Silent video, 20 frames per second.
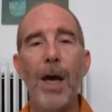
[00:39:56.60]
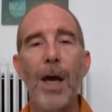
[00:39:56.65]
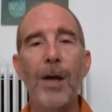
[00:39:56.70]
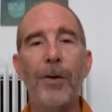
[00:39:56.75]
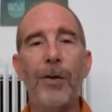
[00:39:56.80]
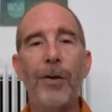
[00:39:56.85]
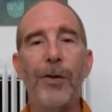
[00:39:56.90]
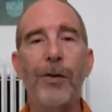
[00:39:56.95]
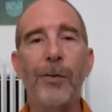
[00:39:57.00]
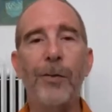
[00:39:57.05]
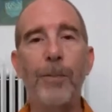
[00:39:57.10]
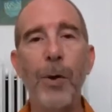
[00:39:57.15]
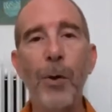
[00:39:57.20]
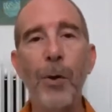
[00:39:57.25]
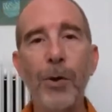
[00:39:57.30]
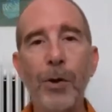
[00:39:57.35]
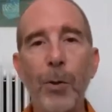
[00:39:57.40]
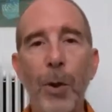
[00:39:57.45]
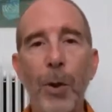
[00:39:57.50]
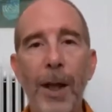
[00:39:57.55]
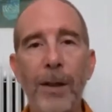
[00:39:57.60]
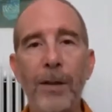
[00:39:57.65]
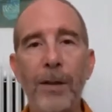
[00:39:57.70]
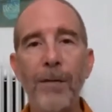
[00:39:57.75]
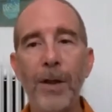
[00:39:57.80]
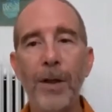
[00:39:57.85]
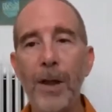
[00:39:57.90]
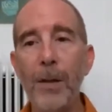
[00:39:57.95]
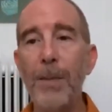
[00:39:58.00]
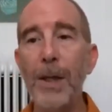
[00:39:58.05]
in a spiritual
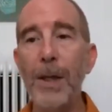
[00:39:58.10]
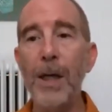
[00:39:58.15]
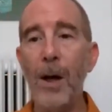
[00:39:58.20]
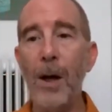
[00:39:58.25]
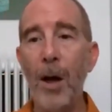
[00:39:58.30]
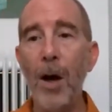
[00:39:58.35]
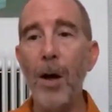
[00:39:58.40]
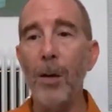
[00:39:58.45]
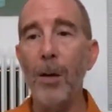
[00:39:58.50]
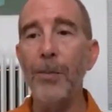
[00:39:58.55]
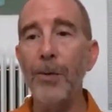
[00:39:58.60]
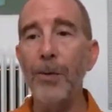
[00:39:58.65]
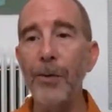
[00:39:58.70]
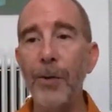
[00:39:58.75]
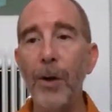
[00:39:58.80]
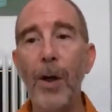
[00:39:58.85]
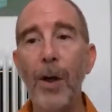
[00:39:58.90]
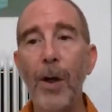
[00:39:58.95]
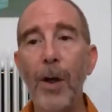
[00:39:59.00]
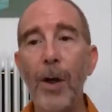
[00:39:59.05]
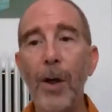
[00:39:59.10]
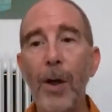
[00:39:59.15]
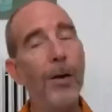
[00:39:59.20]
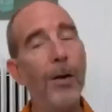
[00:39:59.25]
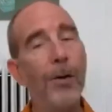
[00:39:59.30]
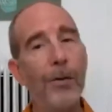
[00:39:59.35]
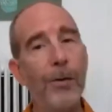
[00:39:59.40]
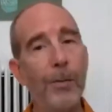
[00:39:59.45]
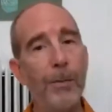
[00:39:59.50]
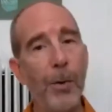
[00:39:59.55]
activity becomes
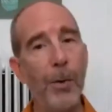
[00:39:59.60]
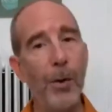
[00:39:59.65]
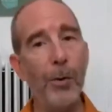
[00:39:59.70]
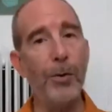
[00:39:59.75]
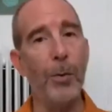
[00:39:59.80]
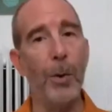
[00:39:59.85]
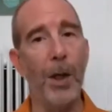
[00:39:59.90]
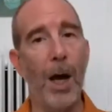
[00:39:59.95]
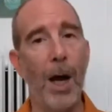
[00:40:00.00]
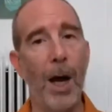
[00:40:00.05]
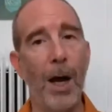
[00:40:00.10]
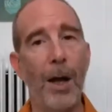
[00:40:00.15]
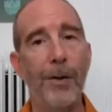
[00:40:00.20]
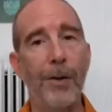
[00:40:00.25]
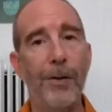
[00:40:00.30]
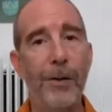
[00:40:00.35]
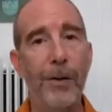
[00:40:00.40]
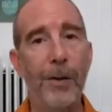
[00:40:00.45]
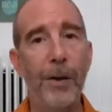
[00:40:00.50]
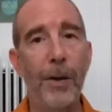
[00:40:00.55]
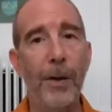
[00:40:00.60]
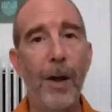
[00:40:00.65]
spiritualized.